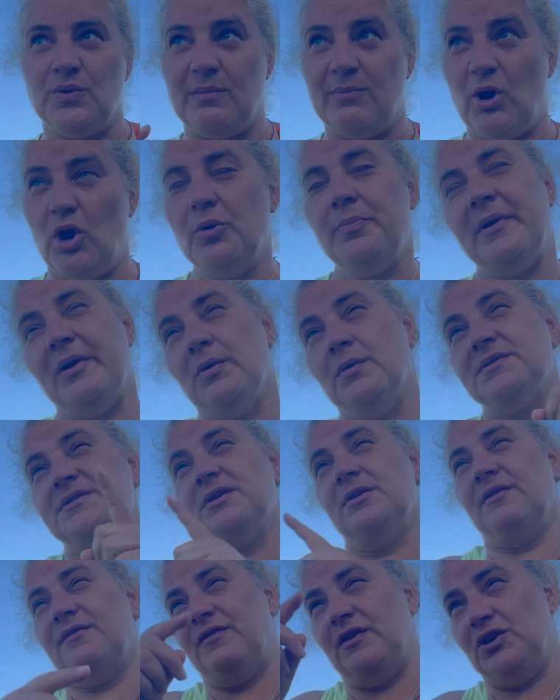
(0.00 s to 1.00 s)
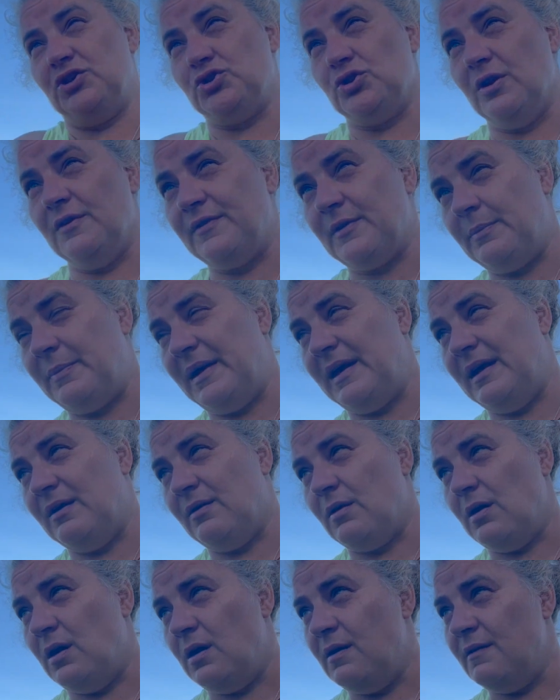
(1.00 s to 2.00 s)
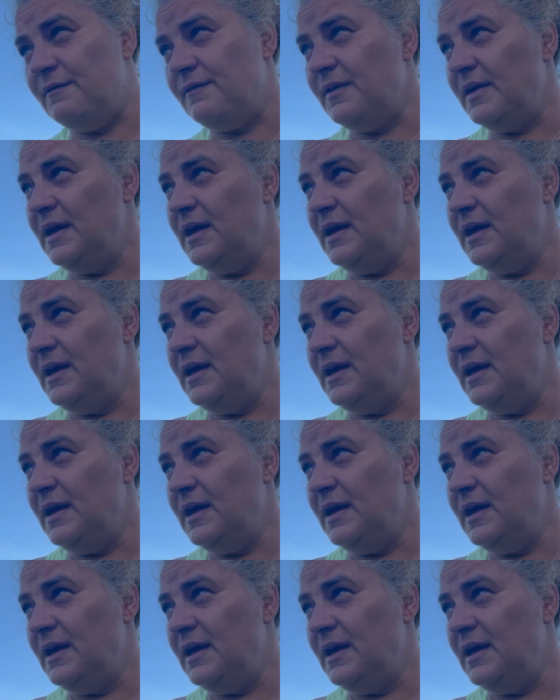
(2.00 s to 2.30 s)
I'm hoping also to finish off a pair of